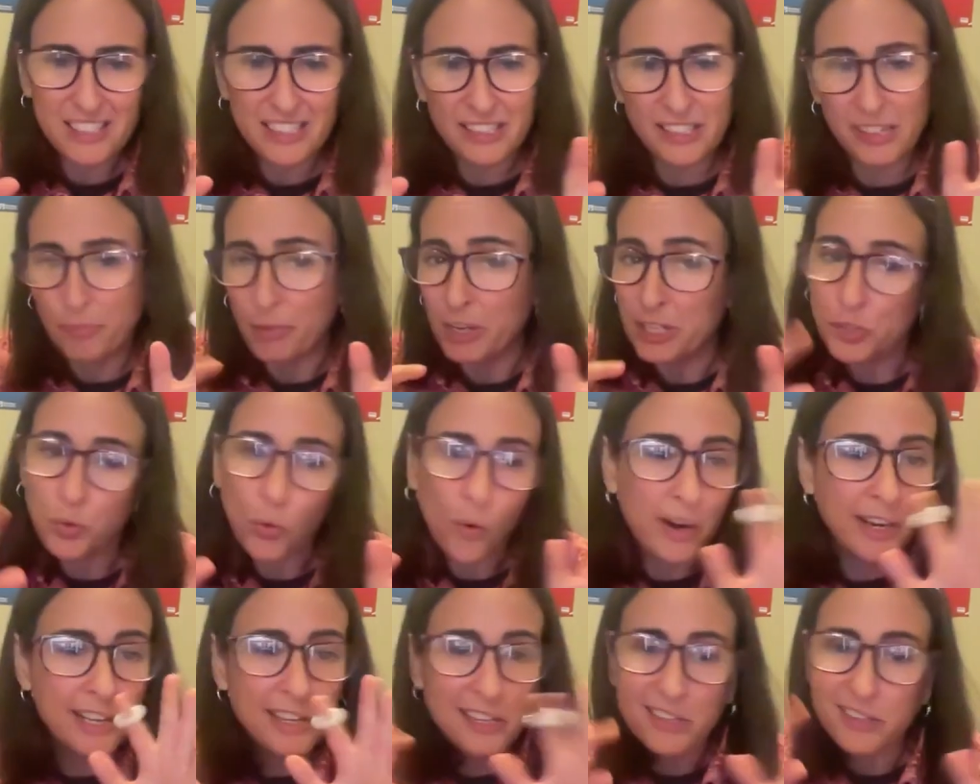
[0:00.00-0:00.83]
In my
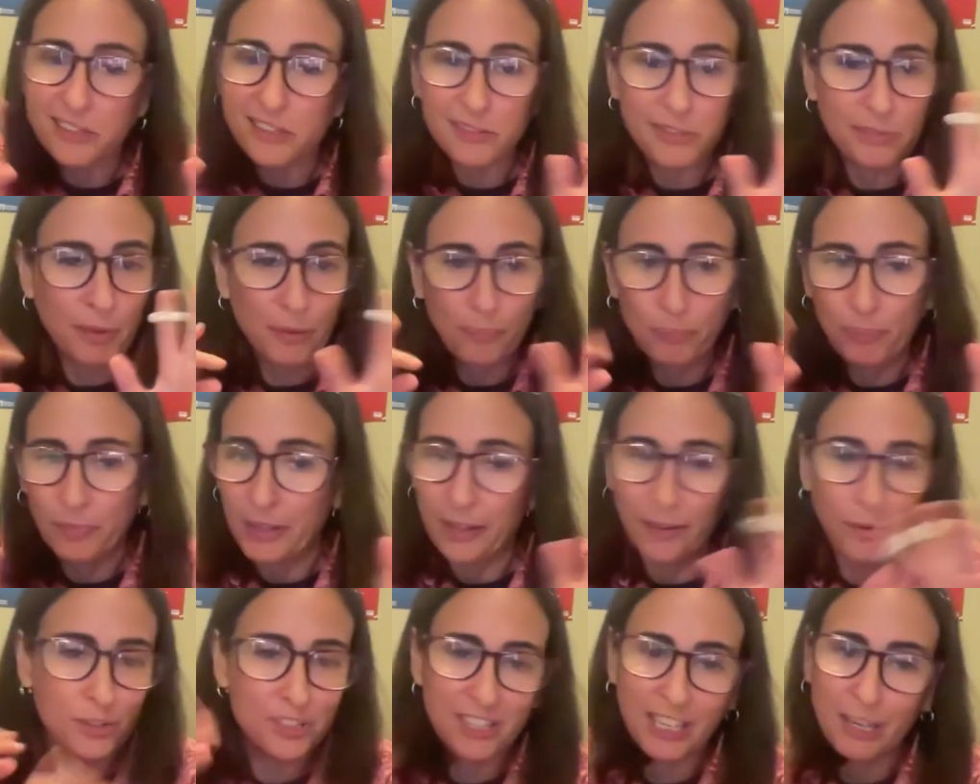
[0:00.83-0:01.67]
20s, they
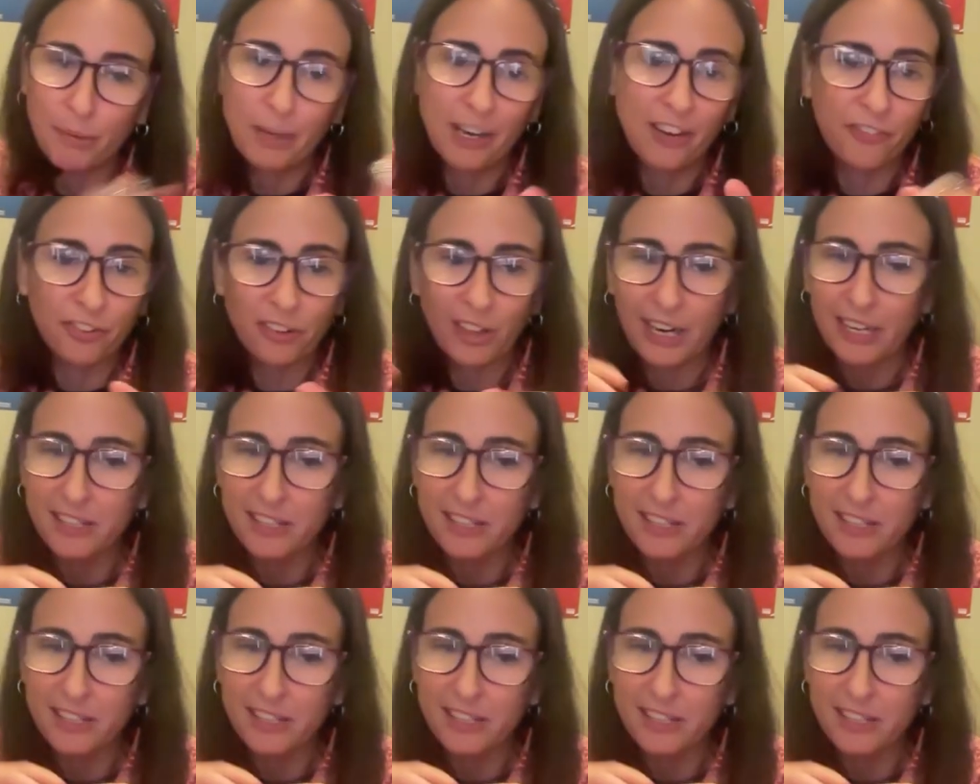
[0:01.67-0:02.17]
were sending me out for a lot of